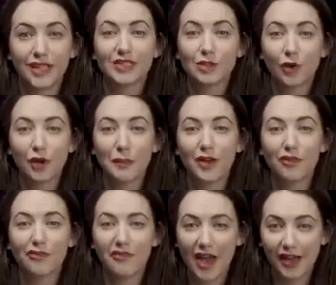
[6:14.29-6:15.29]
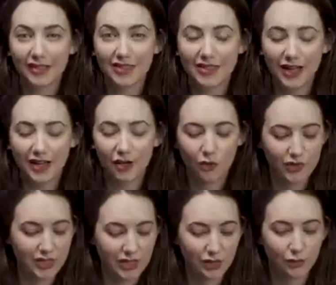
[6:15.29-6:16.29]
Let's talk about the fans then.
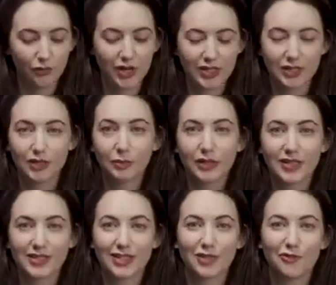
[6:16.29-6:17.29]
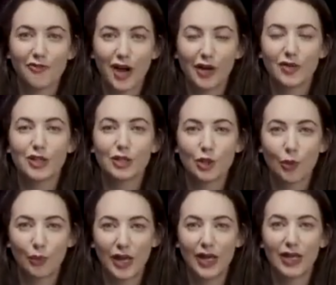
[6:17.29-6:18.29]
Obviously, the reason the PlayStation 5 is
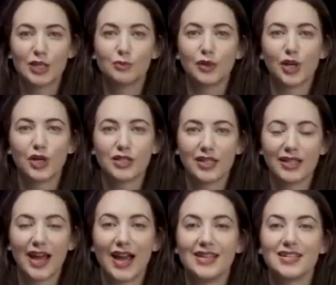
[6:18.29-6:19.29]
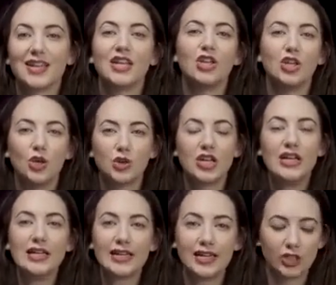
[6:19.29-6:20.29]
so big is because it has a huge
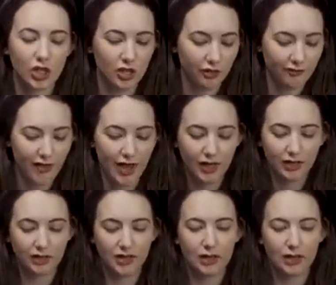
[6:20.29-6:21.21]
internal fan.